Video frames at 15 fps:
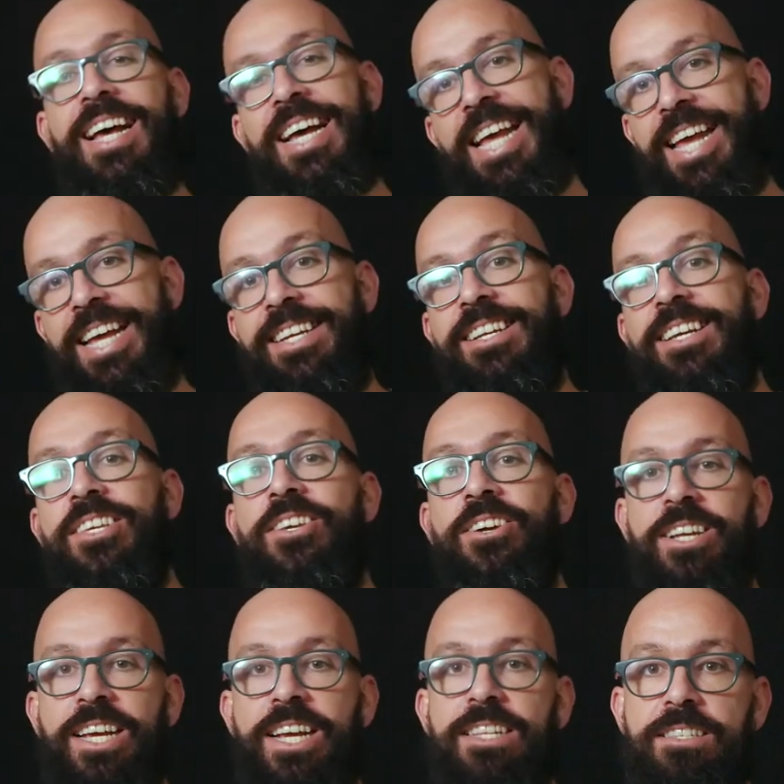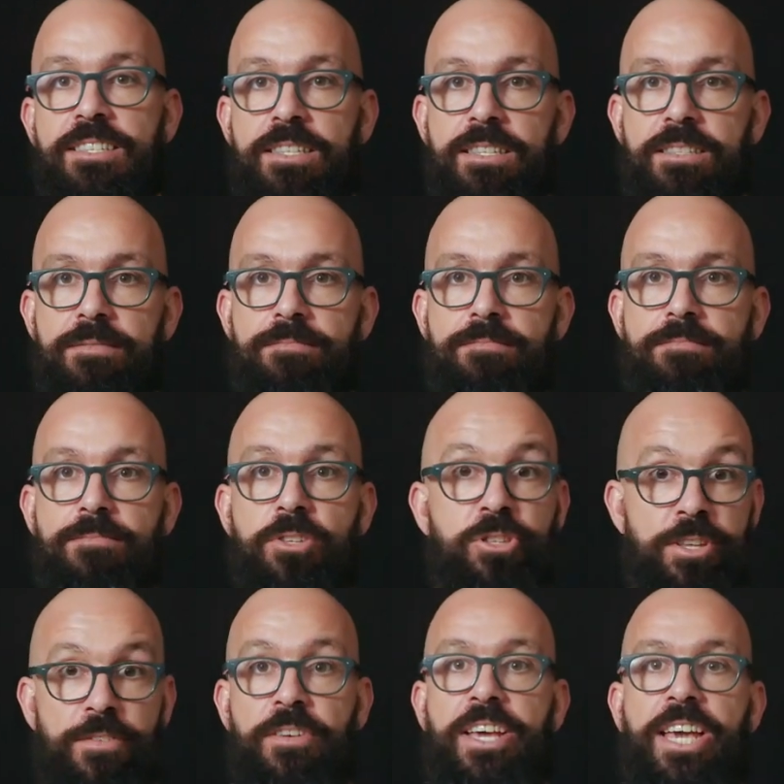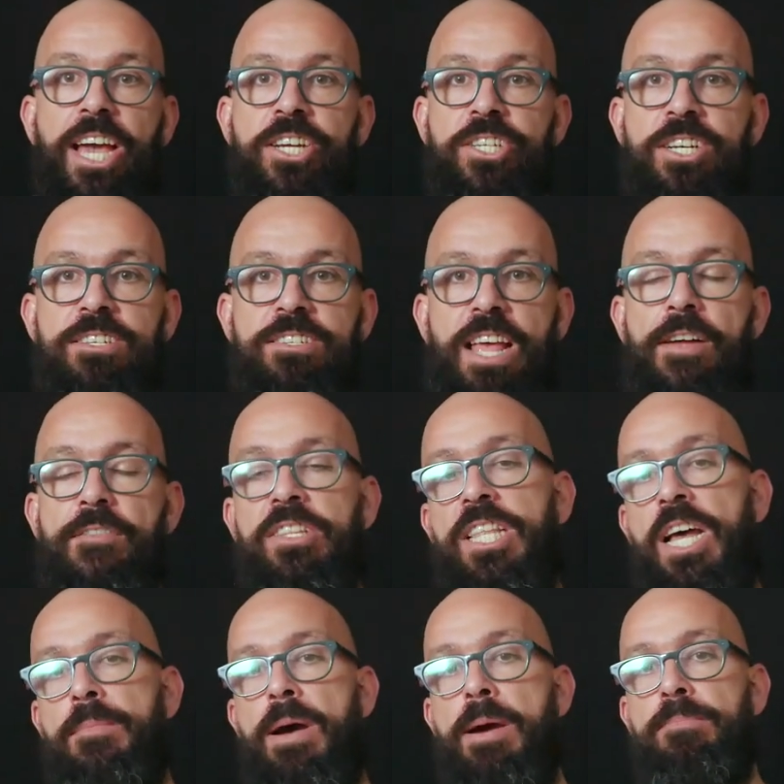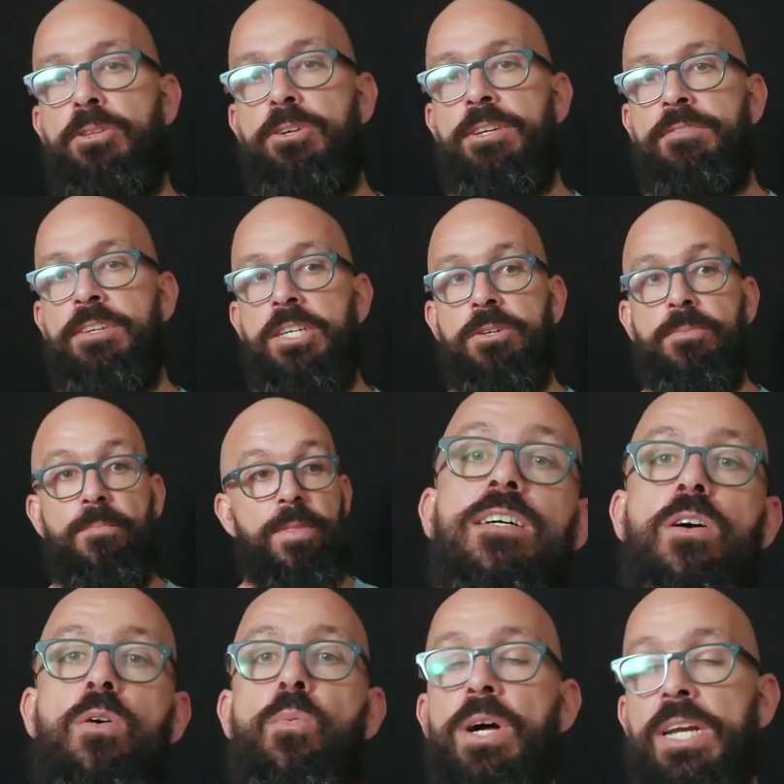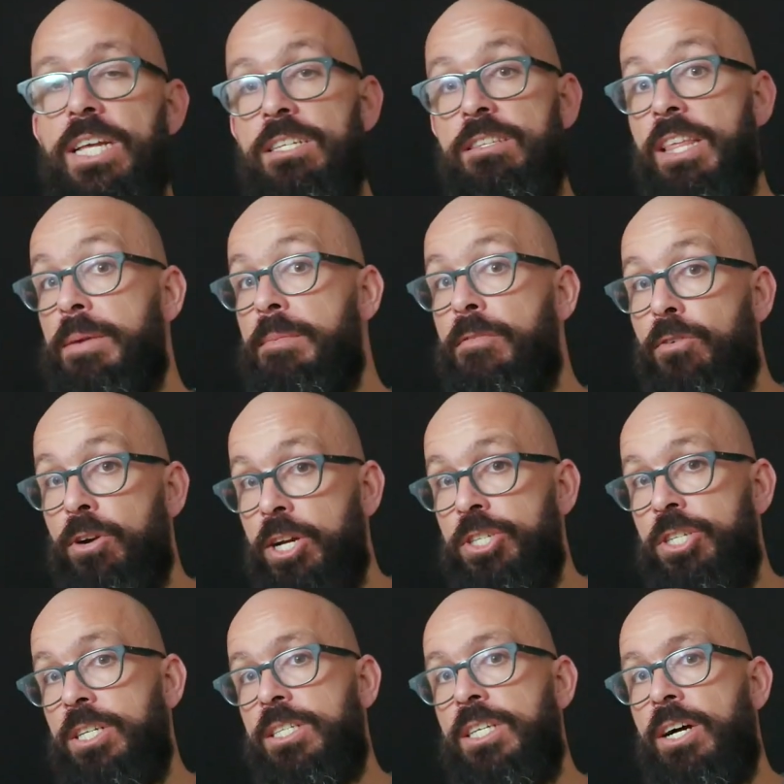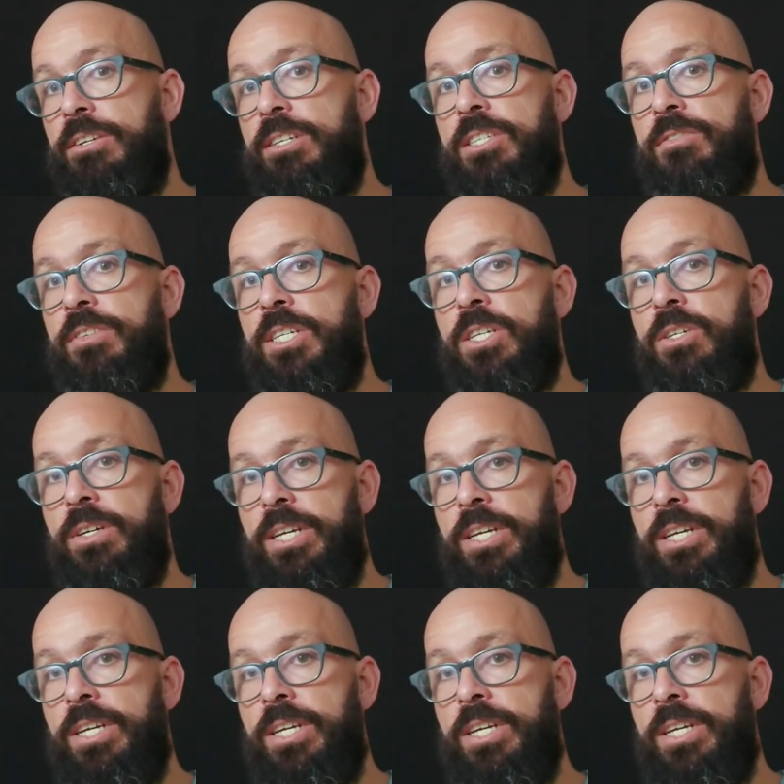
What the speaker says: and you're gonna get notifications every time I upload a video. One last thing before I shut down this video